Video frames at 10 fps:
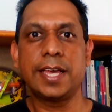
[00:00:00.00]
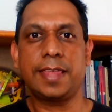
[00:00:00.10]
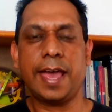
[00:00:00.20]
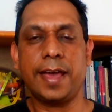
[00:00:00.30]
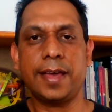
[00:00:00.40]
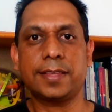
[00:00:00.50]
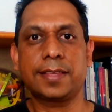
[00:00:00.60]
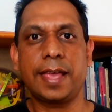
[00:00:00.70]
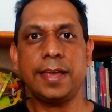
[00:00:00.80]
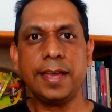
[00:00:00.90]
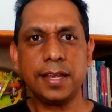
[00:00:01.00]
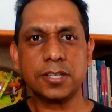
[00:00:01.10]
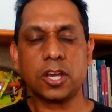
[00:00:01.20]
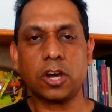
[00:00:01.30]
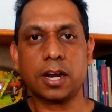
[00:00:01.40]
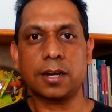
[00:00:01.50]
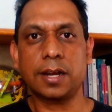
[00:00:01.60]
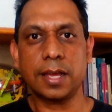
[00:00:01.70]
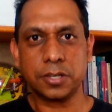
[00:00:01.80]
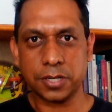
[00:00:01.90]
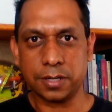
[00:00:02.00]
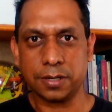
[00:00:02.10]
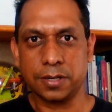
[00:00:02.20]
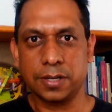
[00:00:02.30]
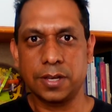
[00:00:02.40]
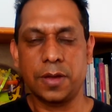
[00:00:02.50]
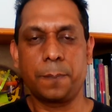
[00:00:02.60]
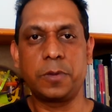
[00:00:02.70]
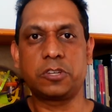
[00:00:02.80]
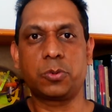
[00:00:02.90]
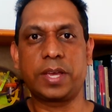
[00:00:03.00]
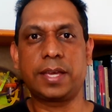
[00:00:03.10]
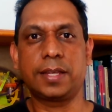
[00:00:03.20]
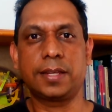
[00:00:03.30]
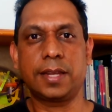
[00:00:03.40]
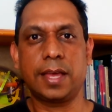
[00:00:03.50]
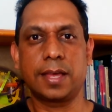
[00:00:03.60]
that there is a correlation between